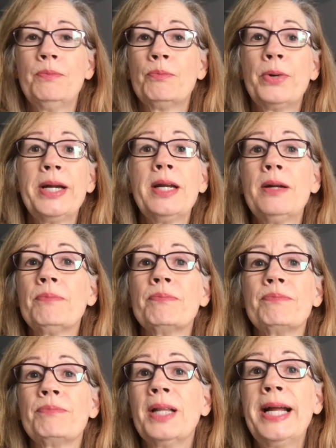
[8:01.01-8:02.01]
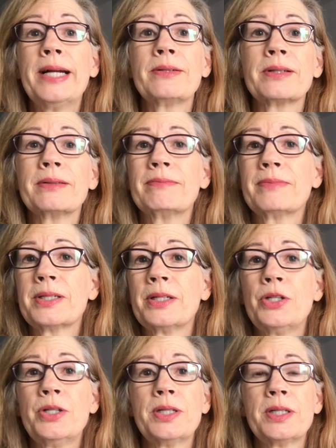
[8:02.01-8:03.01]
bring in a plant,
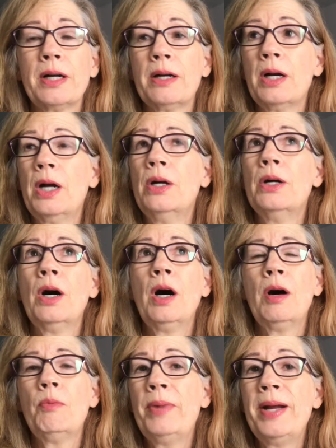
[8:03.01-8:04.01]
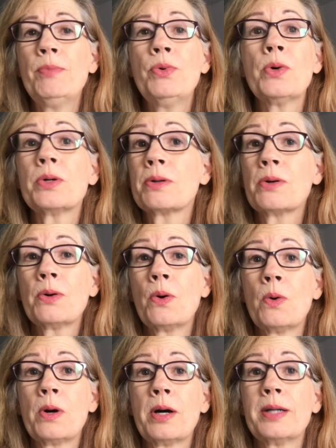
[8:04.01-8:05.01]
such as a bamboo
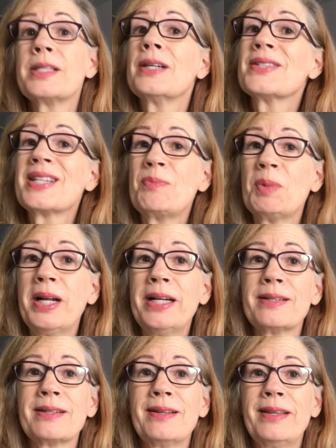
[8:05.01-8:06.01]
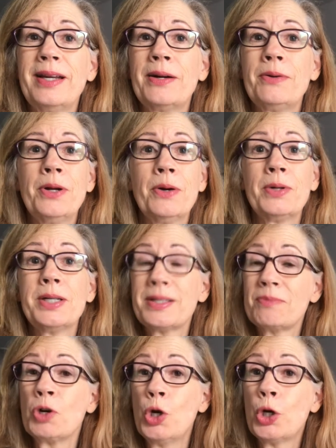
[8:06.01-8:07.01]
or a tulsi plant. They are known as
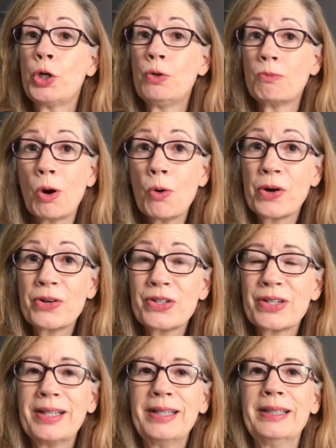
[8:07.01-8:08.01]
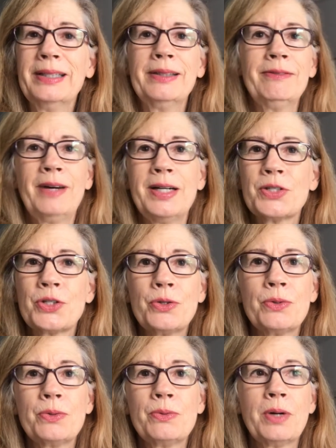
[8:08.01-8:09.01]
good growers.
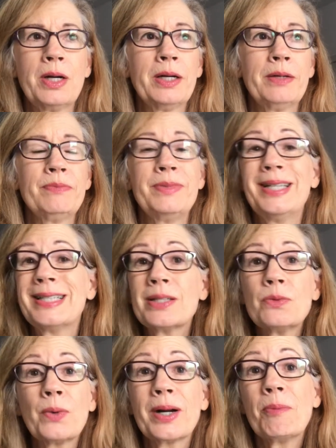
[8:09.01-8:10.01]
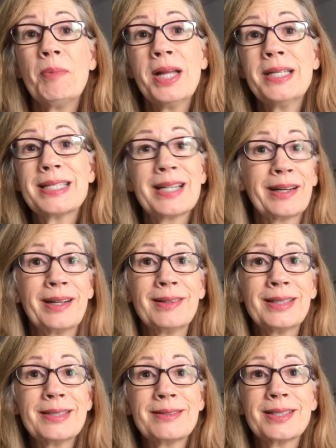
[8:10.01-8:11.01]
Vastu doesn't recommend
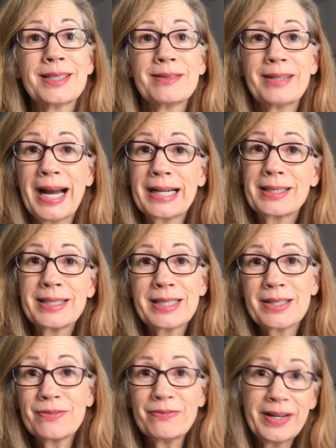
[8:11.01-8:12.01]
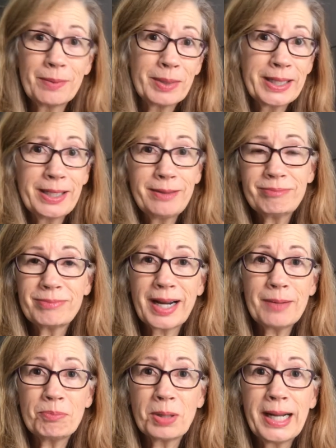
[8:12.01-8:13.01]
succulent cactus family
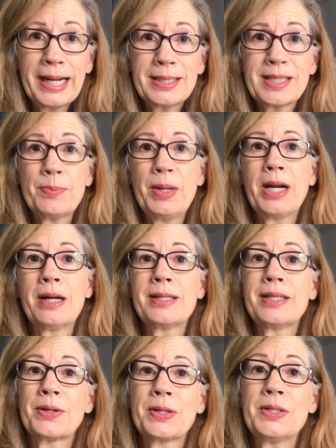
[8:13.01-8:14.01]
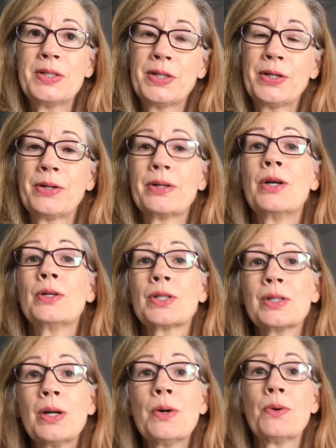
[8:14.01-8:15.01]
type plants because they're considered
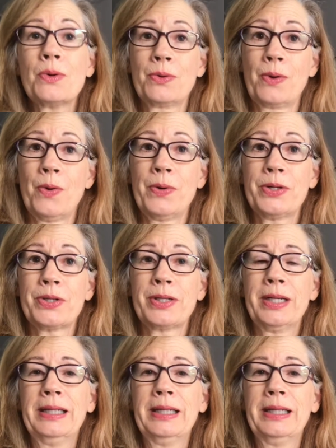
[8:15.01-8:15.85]
slow growers.